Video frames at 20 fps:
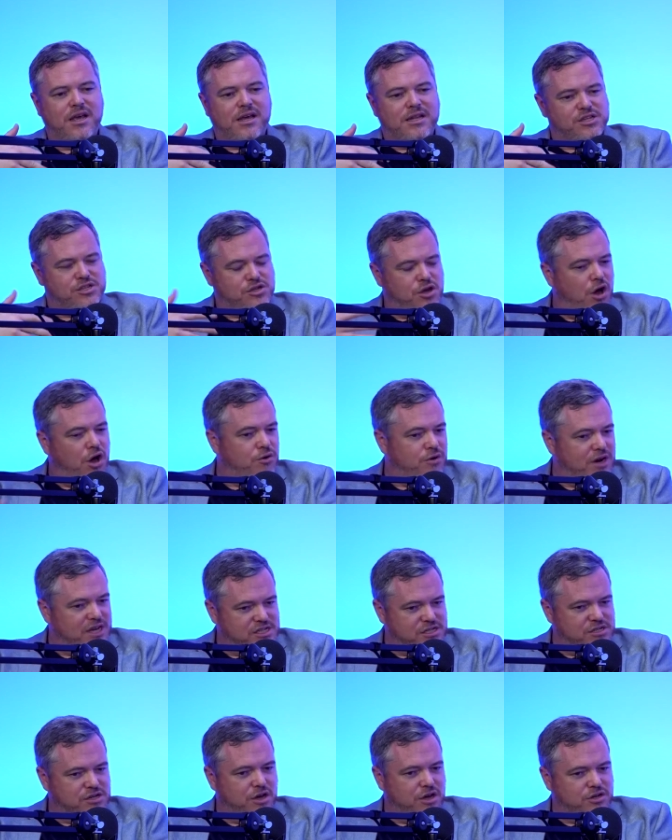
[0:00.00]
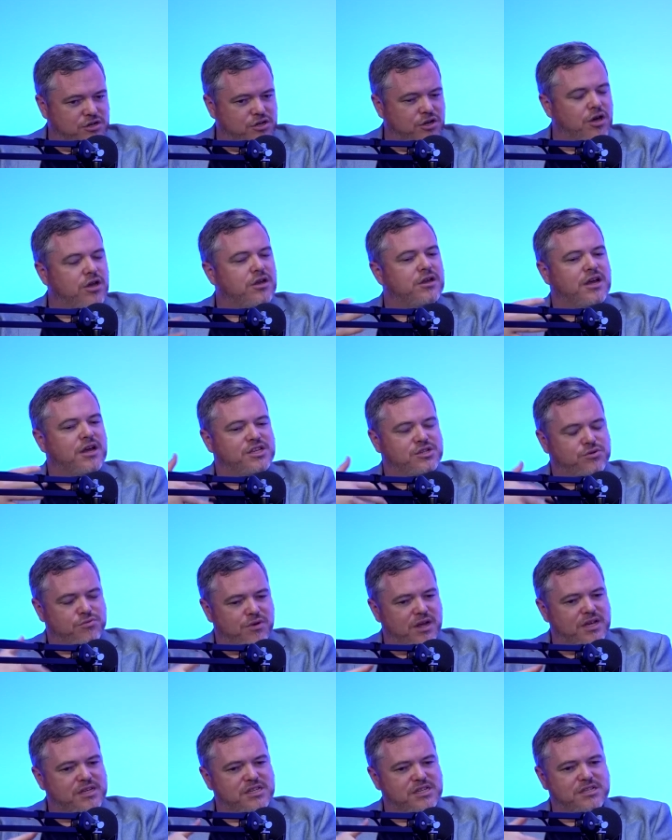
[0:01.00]
It's not a reason not to do it. It's a
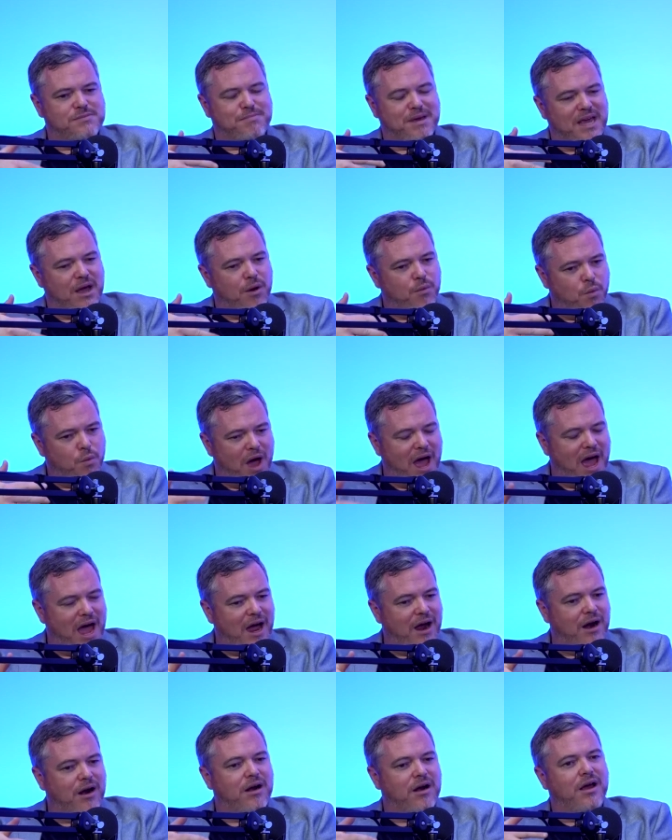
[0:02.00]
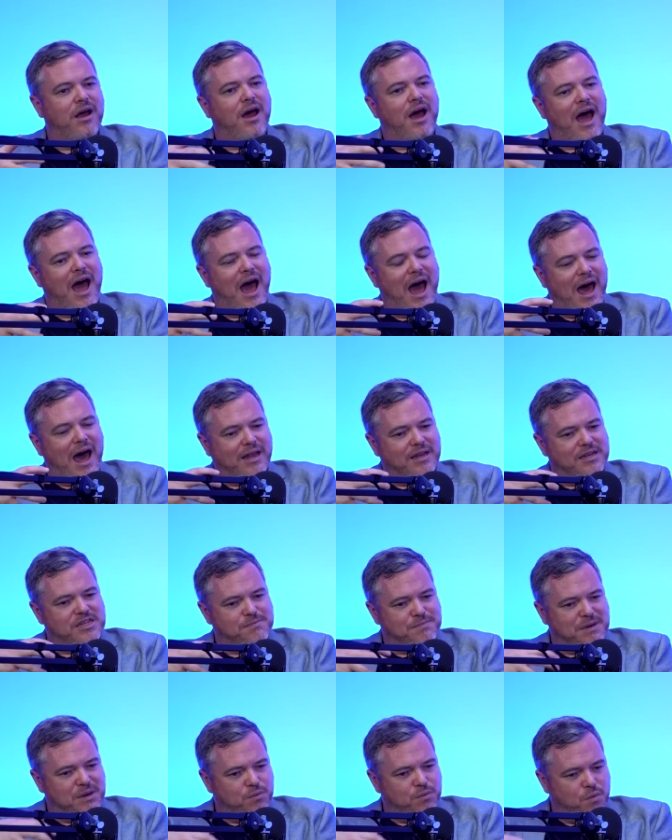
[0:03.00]
reason to be aware and to
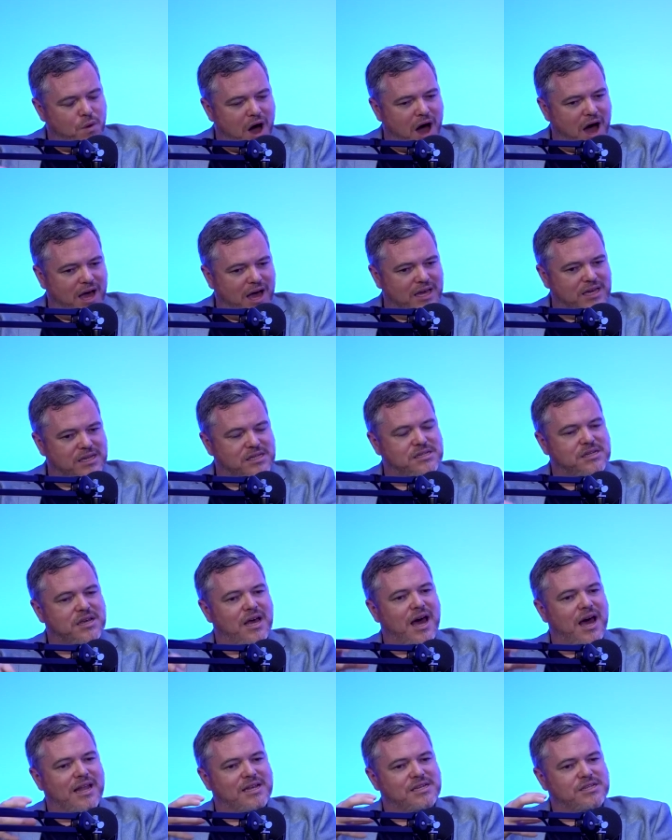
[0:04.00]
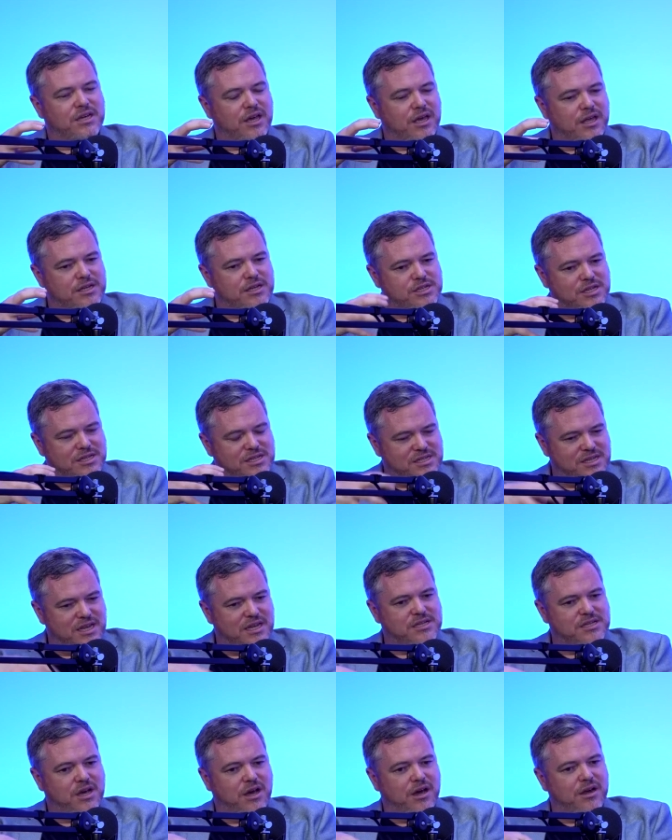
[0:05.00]
be wise and to
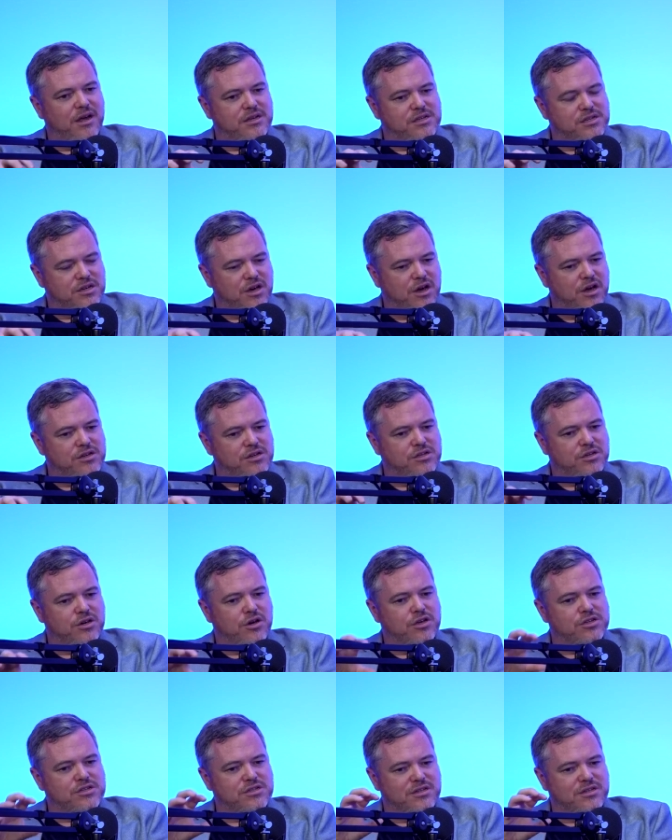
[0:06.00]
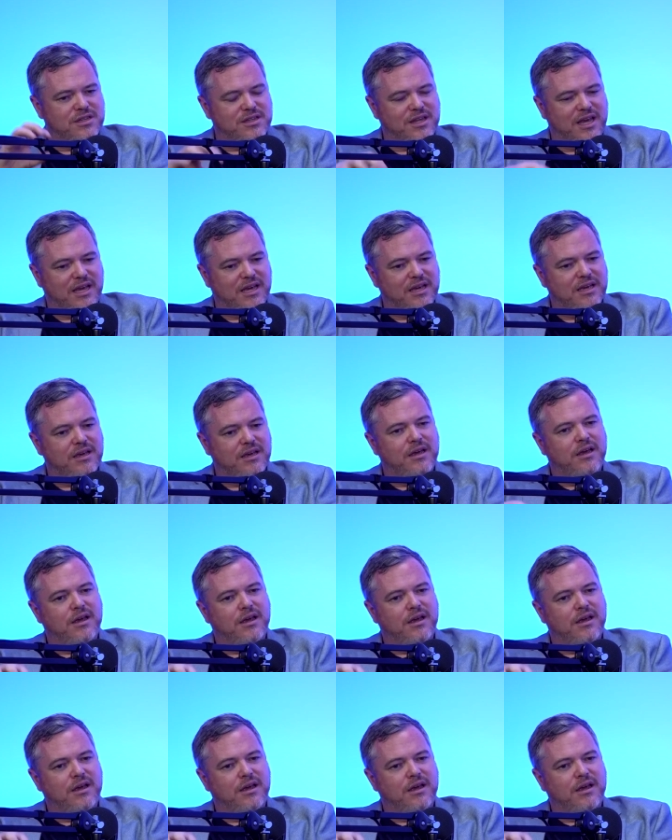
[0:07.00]
sit down and to count the cost and to think.